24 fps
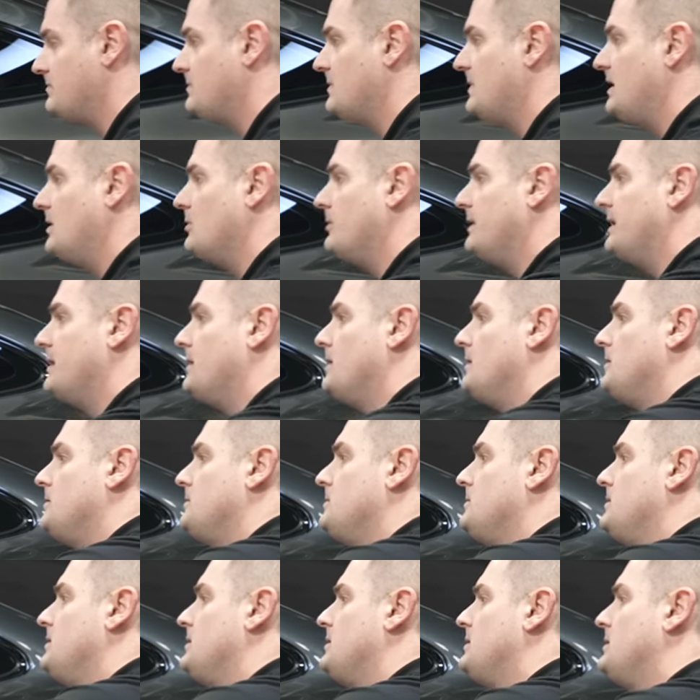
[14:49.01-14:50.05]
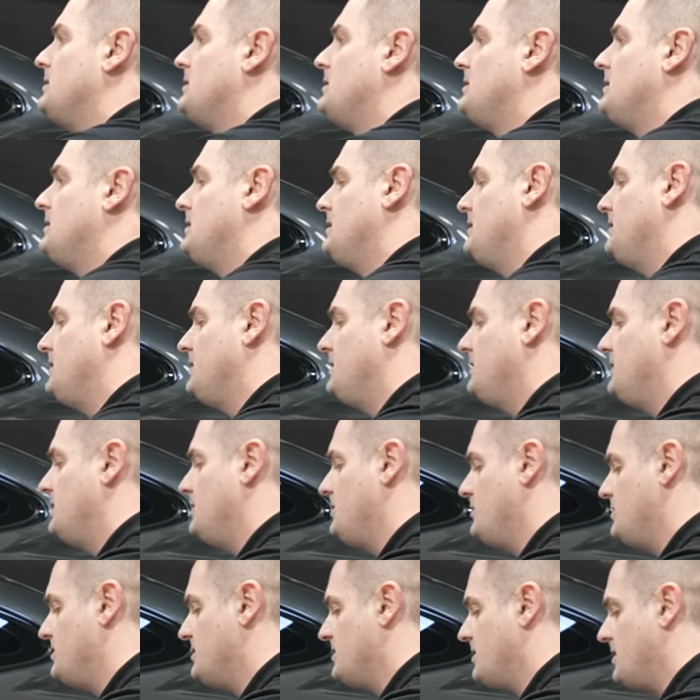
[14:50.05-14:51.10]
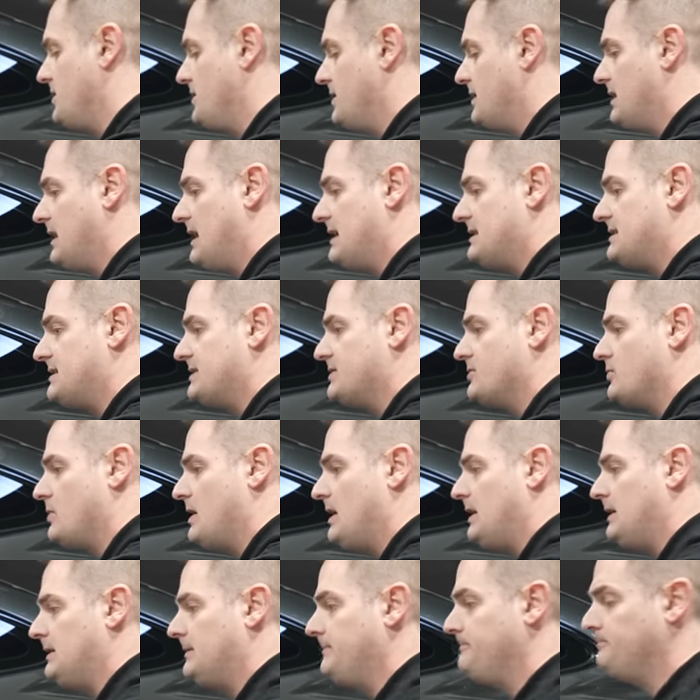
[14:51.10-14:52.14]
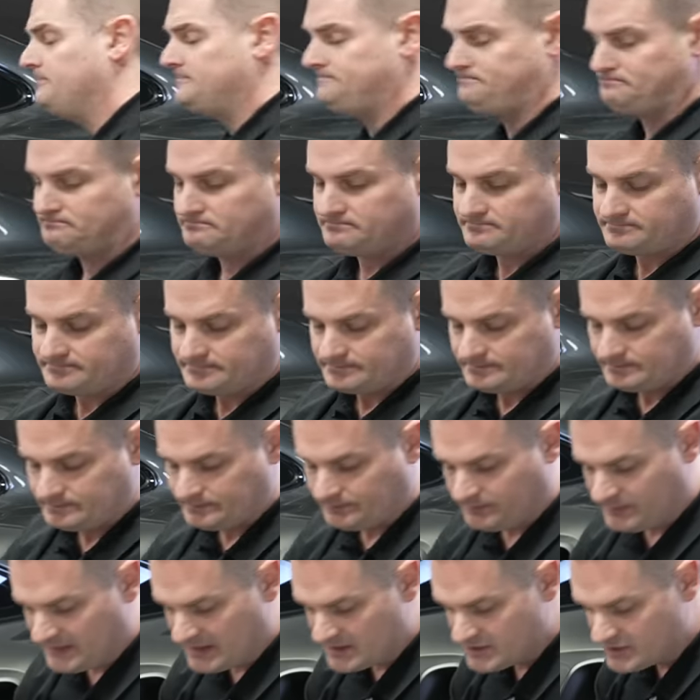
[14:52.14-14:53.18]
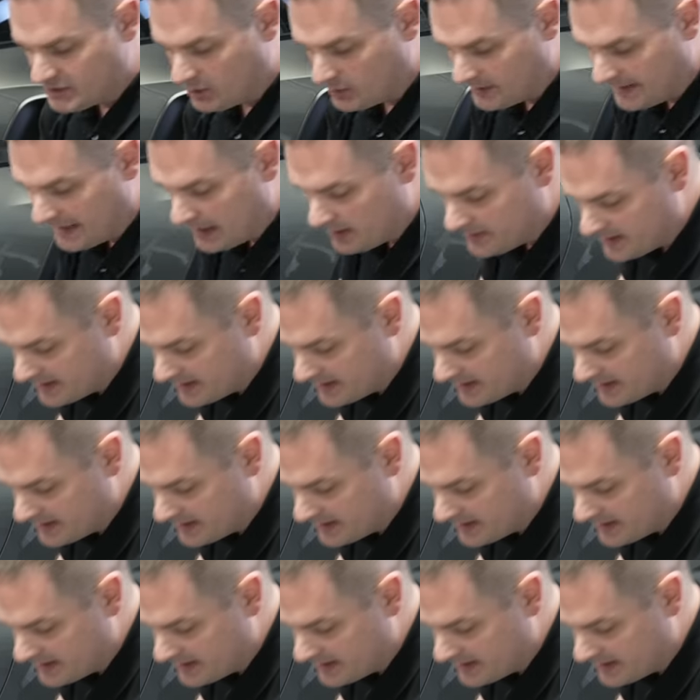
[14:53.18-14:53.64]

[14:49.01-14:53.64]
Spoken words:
There we go. You can use it on the glass as well. So now